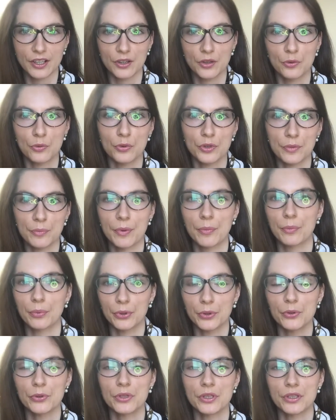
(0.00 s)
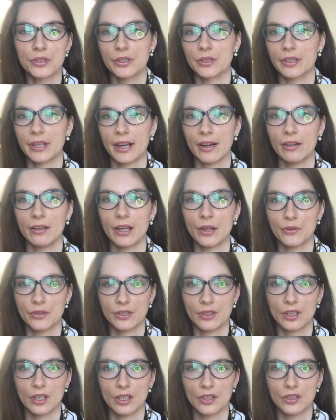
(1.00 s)
it would be prudent to carry out
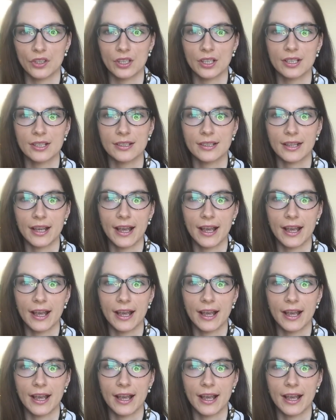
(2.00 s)
searches